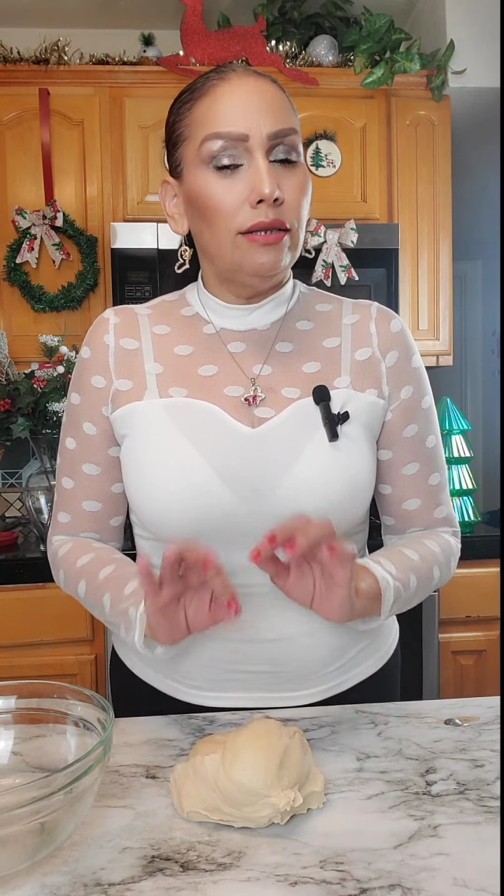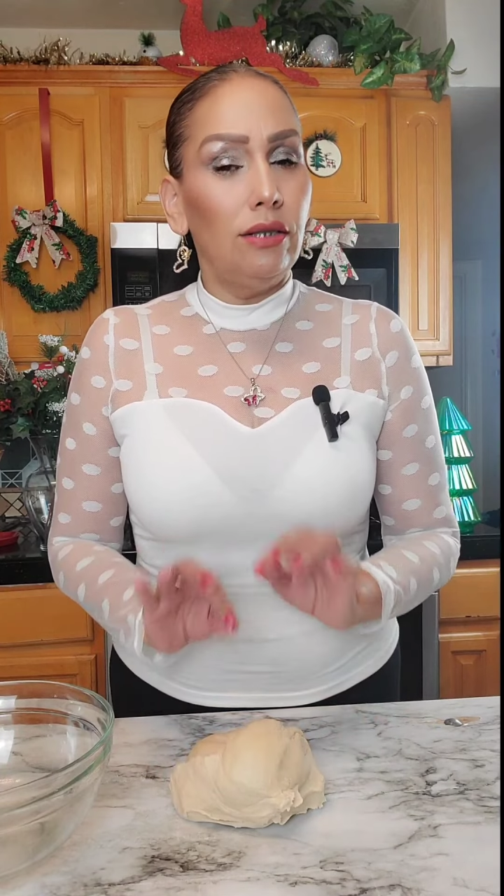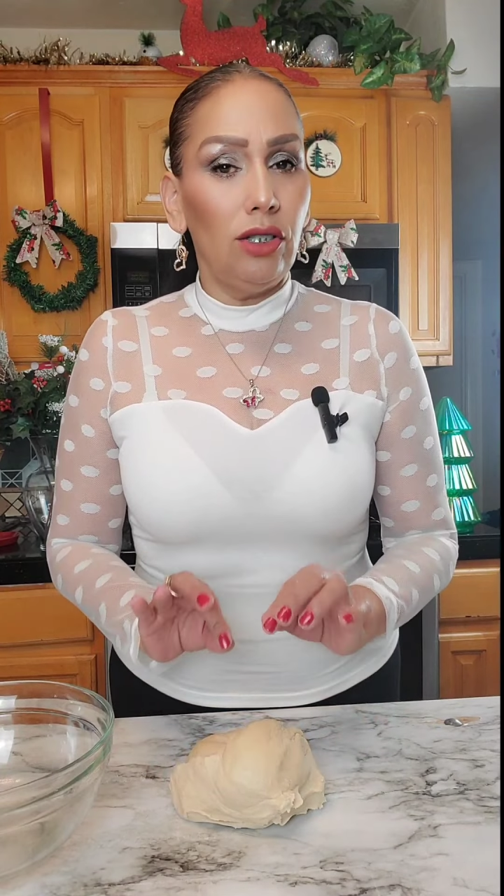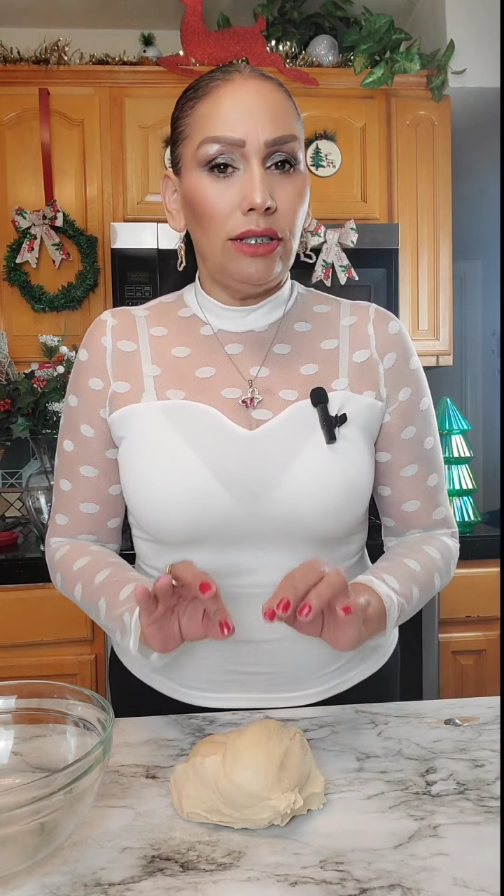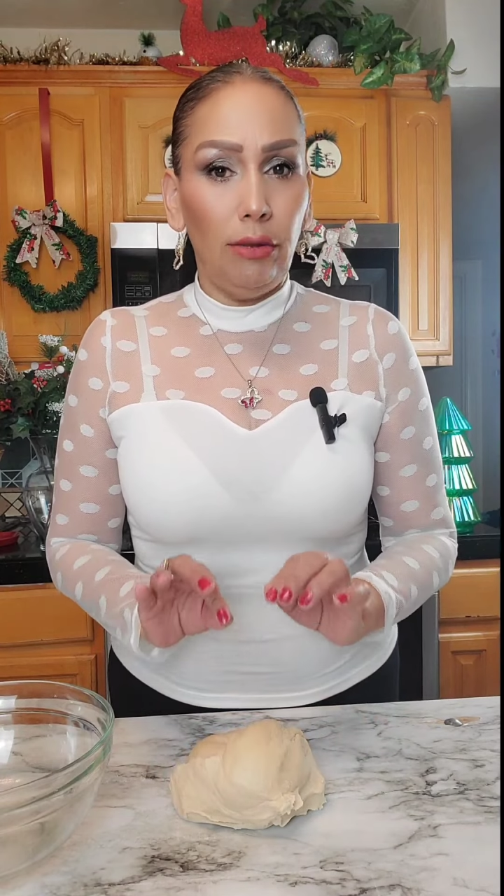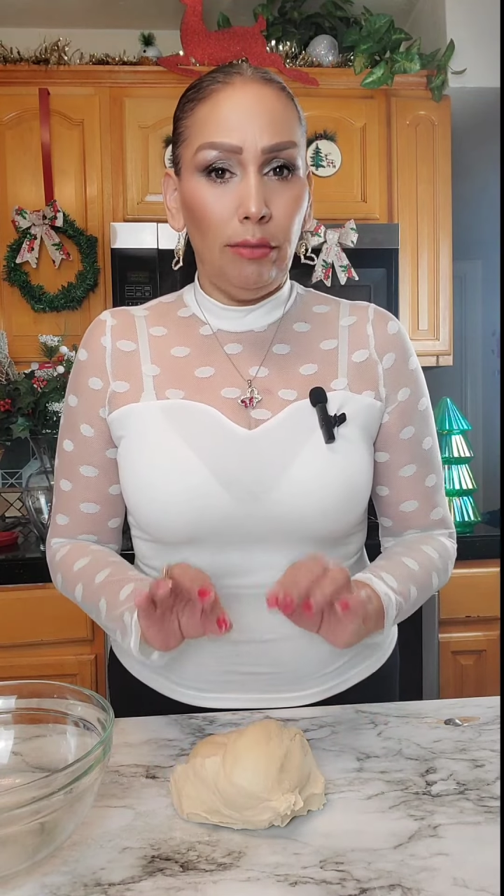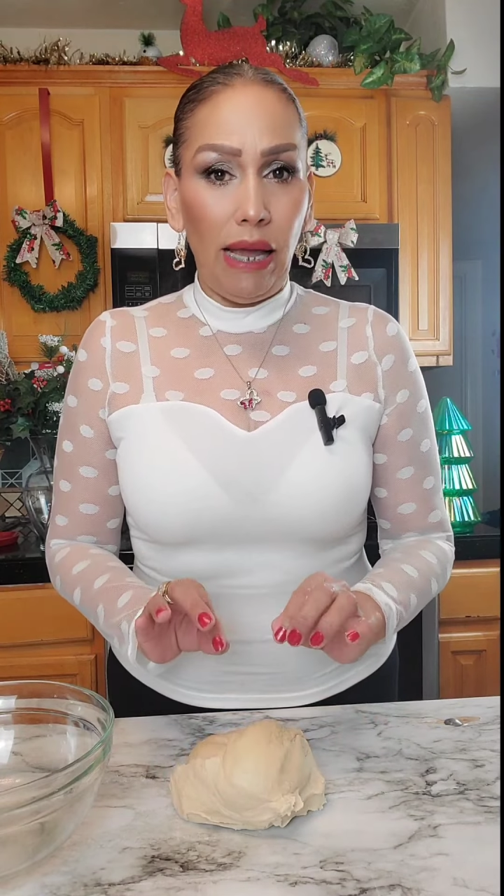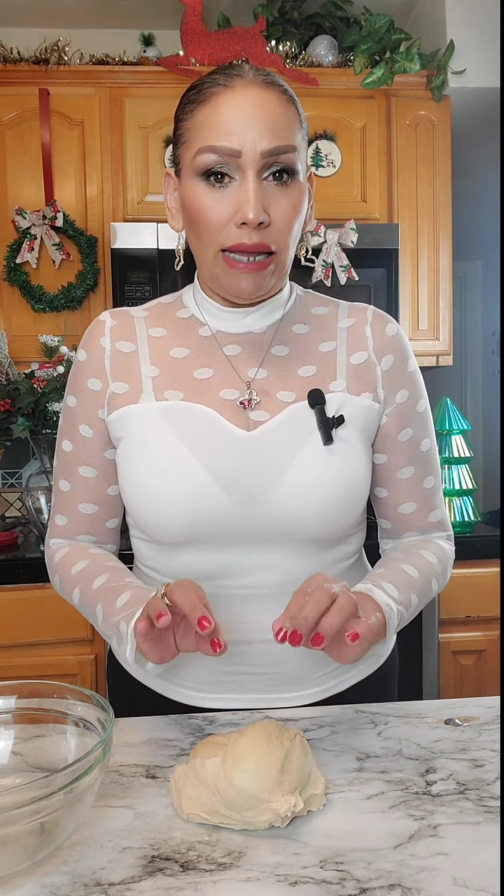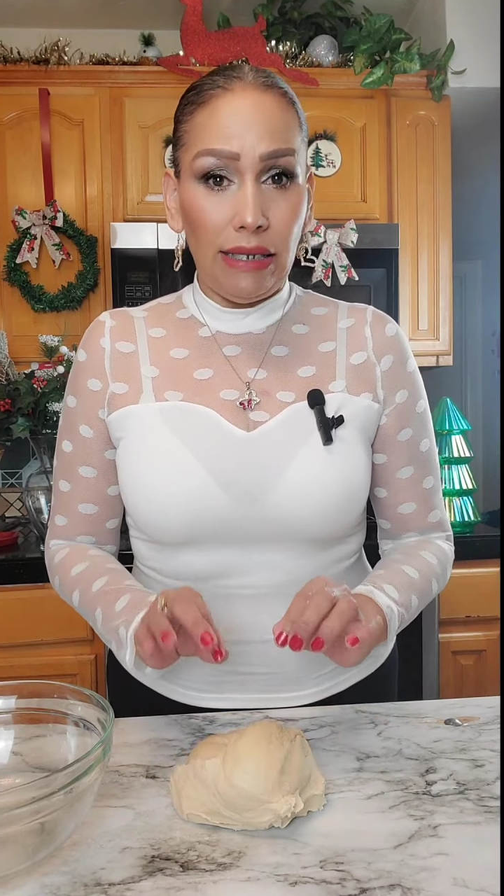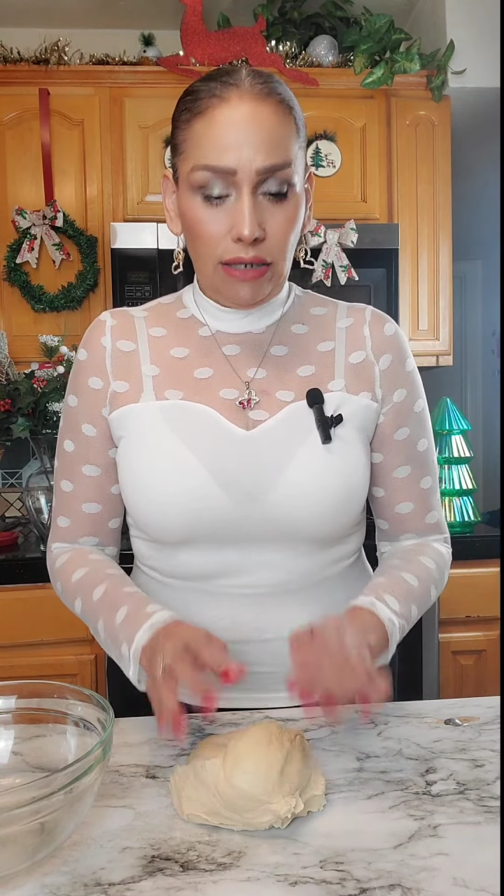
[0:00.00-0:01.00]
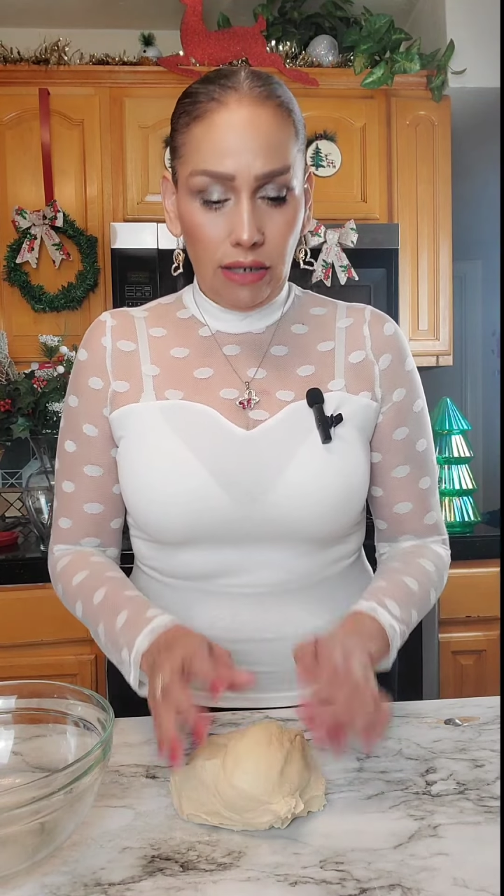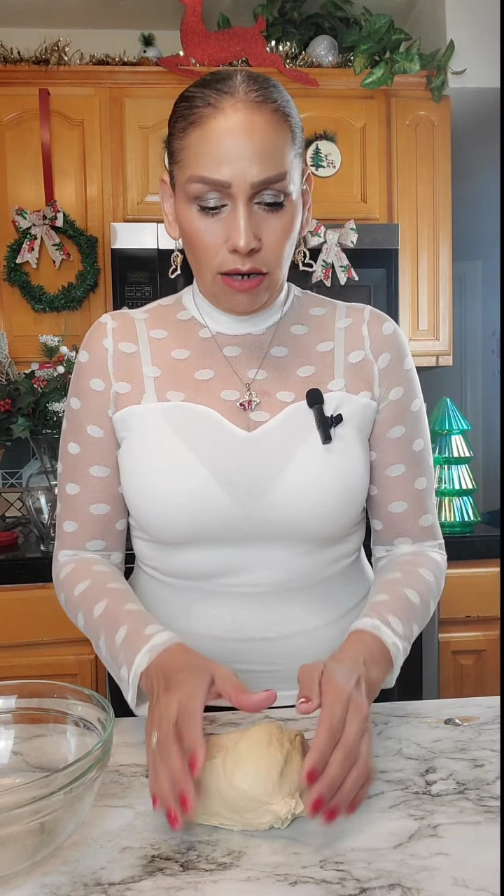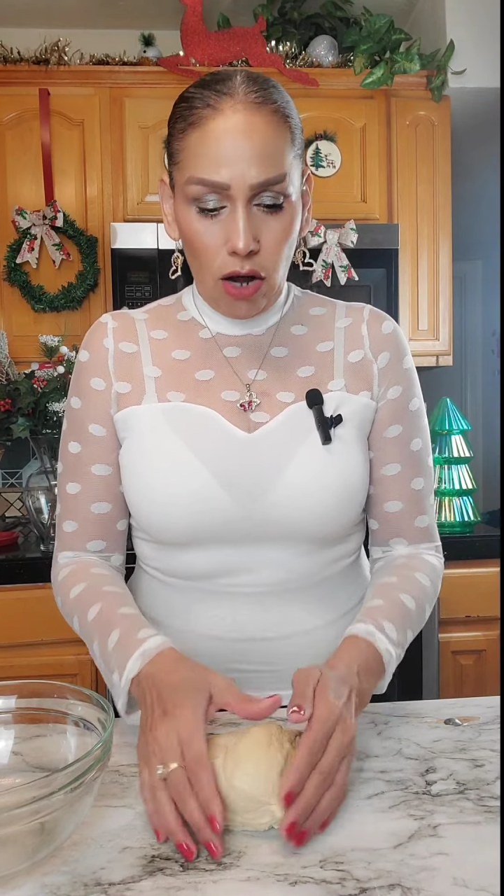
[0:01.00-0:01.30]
just depending